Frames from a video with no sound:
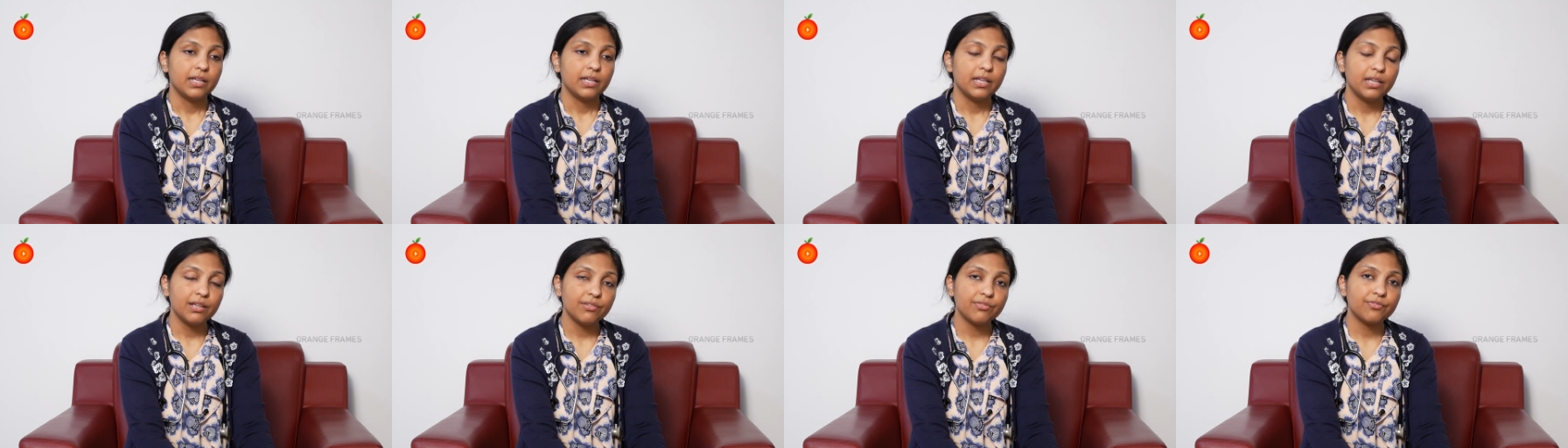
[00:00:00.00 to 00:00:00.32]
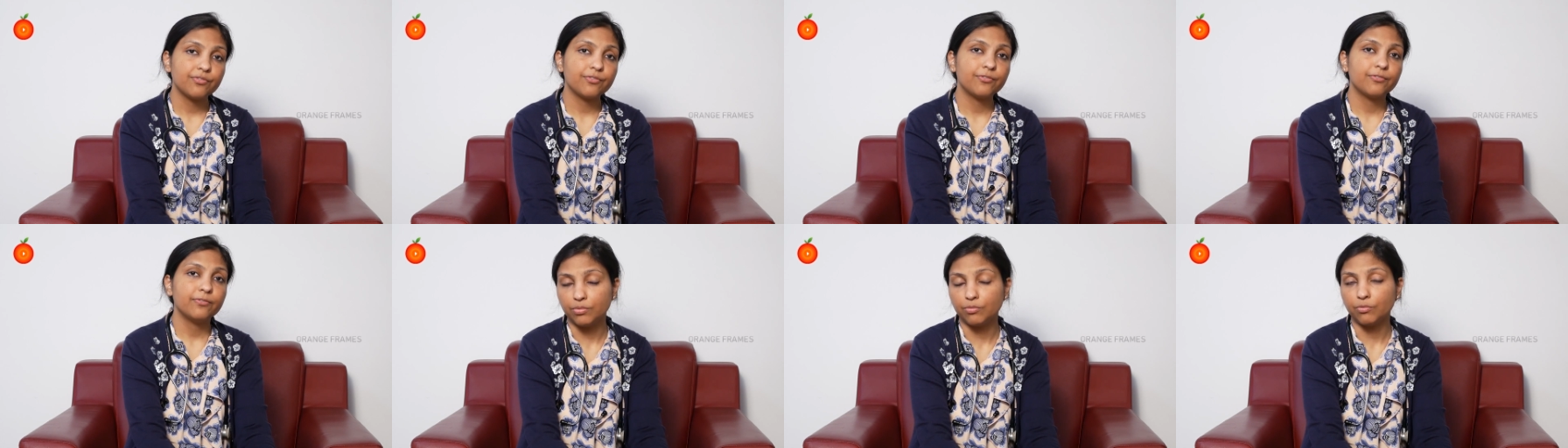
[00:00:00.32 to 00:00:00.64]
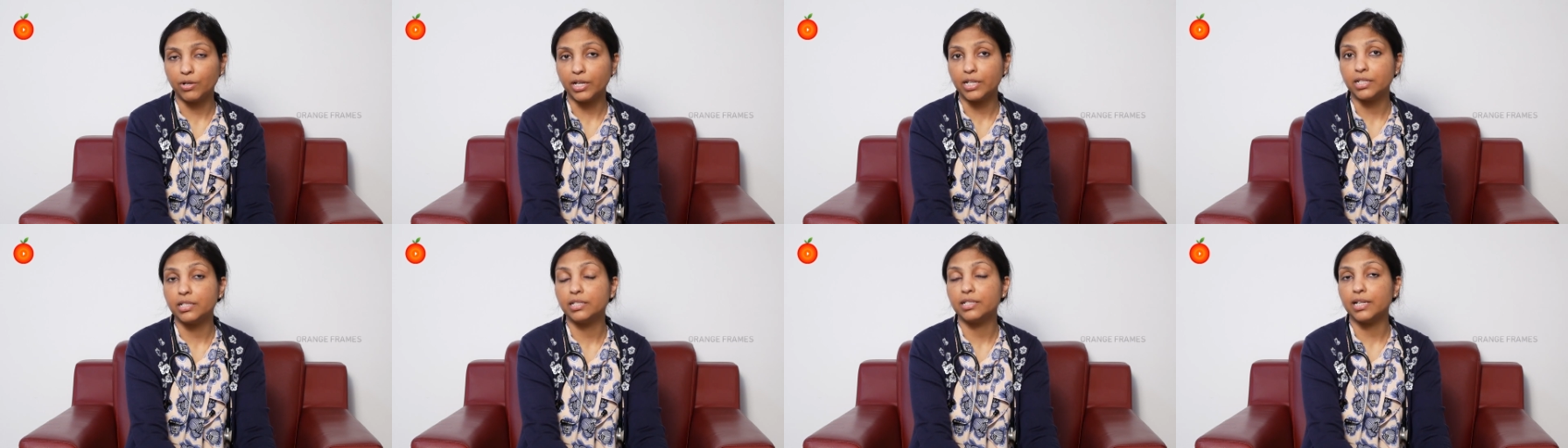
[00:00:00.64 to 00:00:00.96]
If
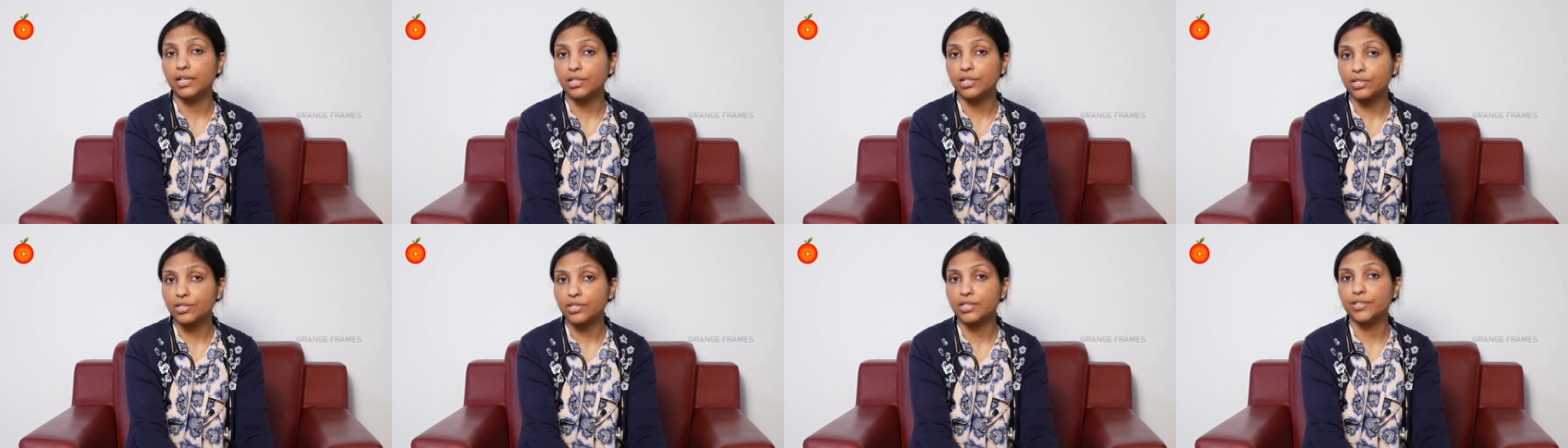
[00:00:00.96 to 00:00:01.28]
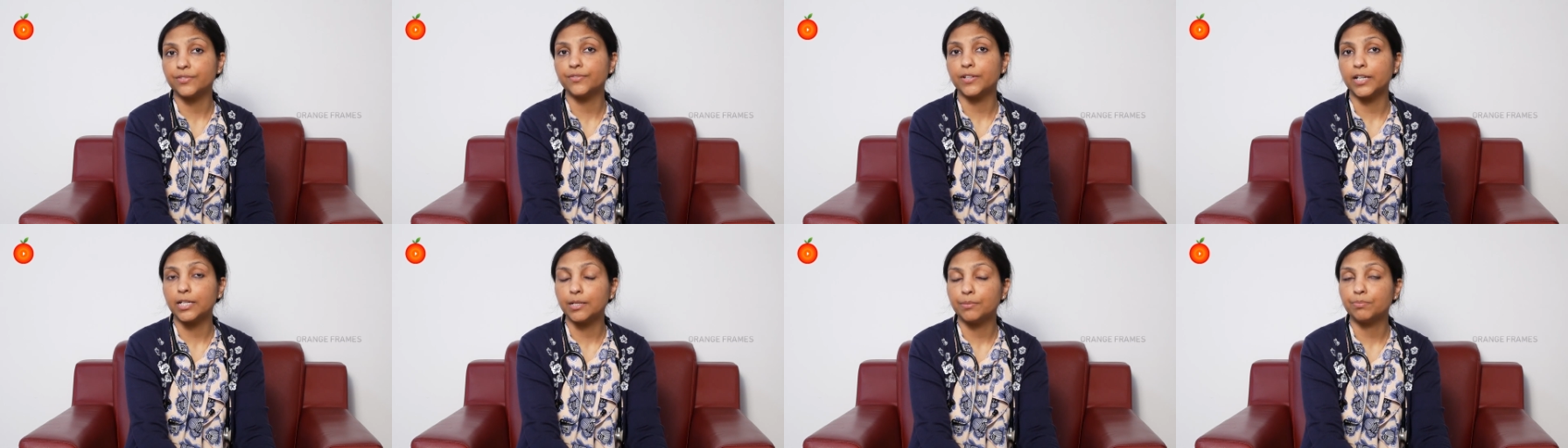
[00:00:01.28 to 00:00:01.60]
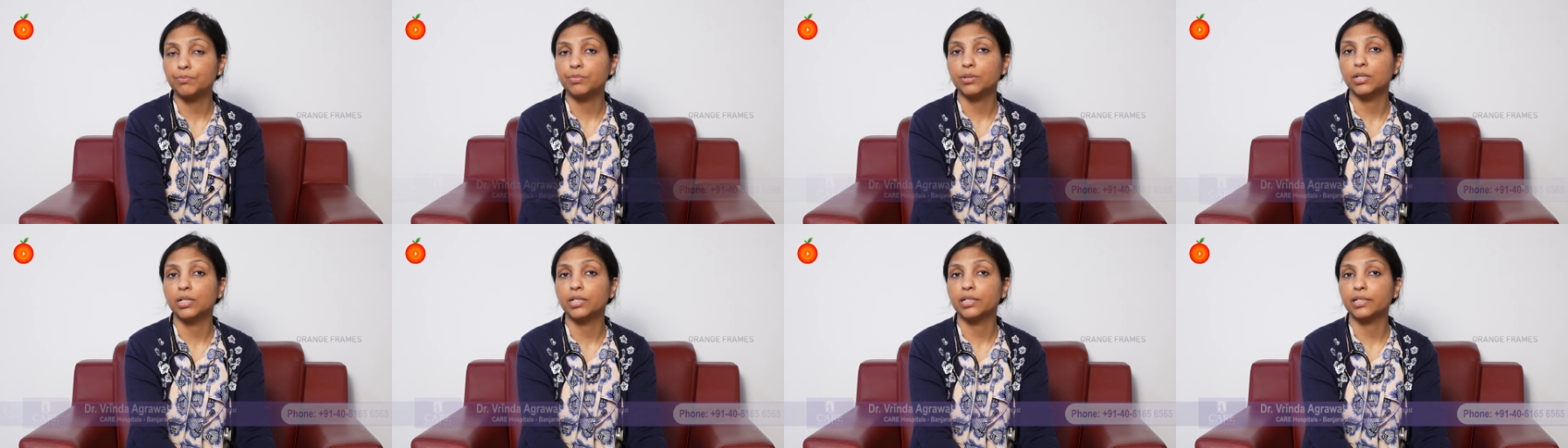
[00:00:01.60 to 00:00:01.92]
one does
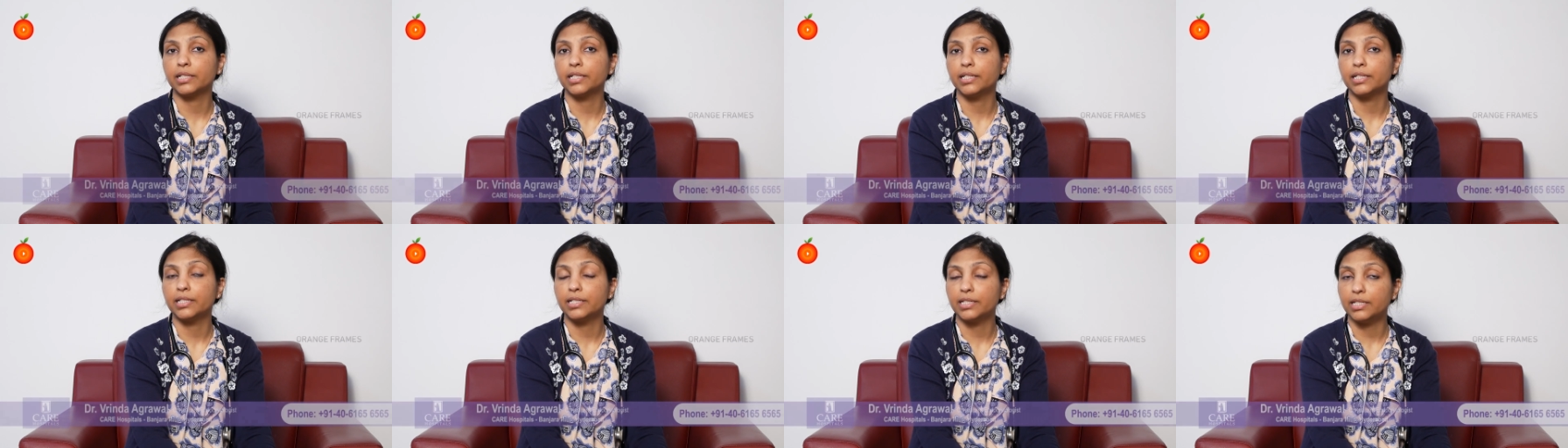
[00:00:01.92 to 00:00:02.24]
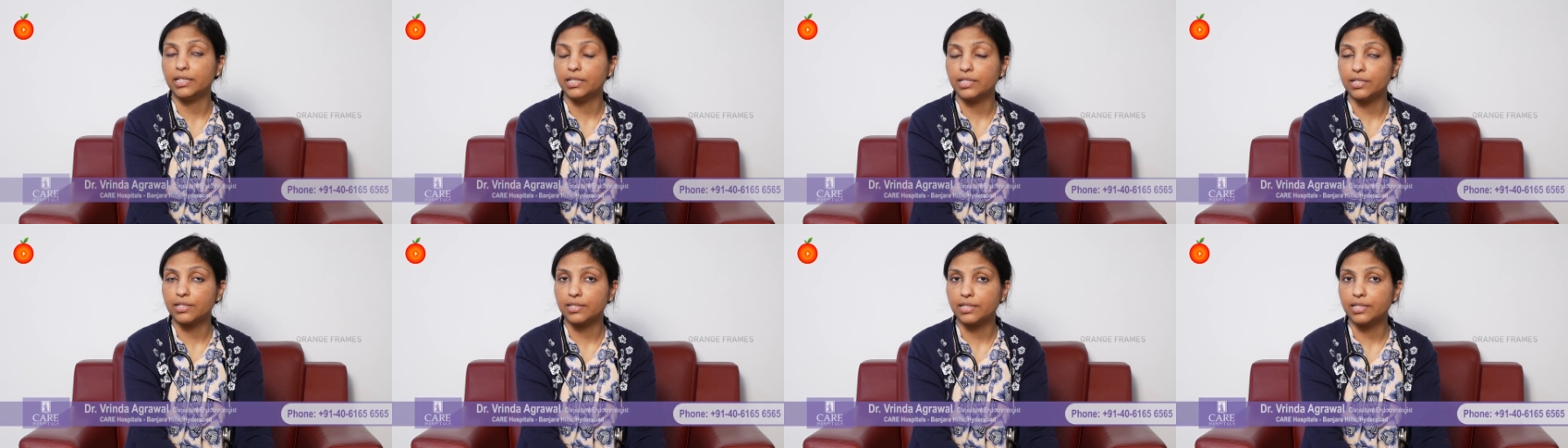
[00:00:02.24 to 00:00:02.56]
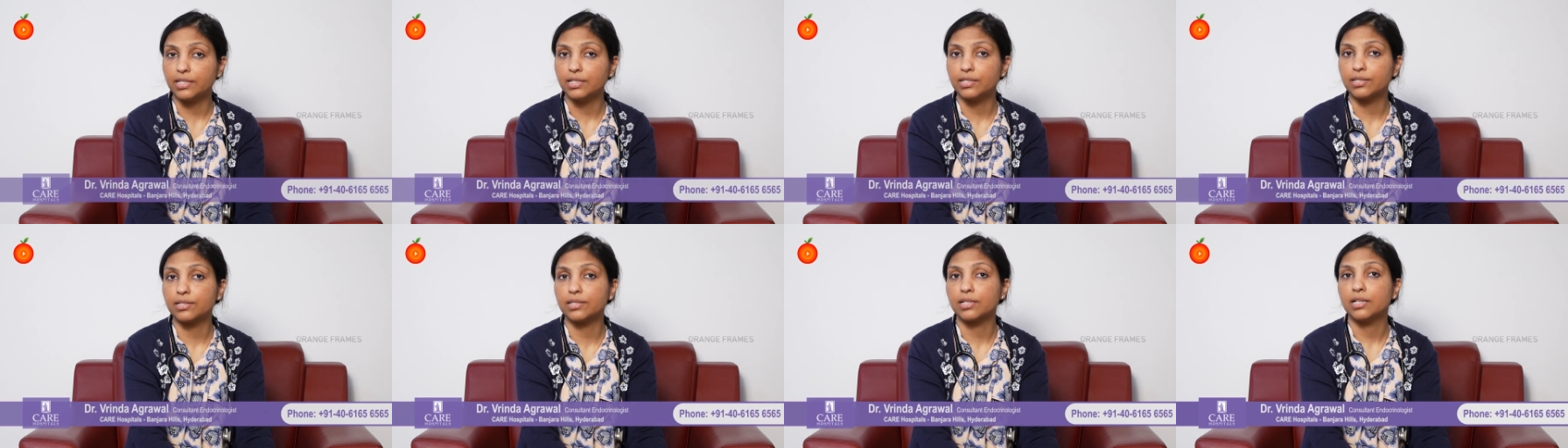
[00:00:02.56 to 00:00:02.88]
develop kidney
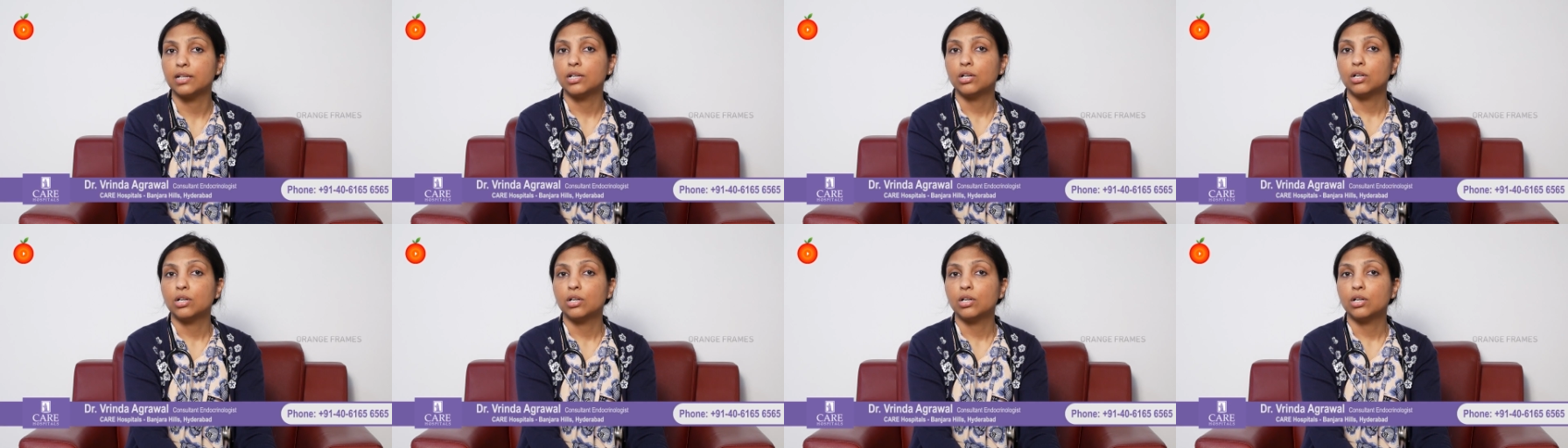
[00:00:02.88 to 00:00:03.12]
disease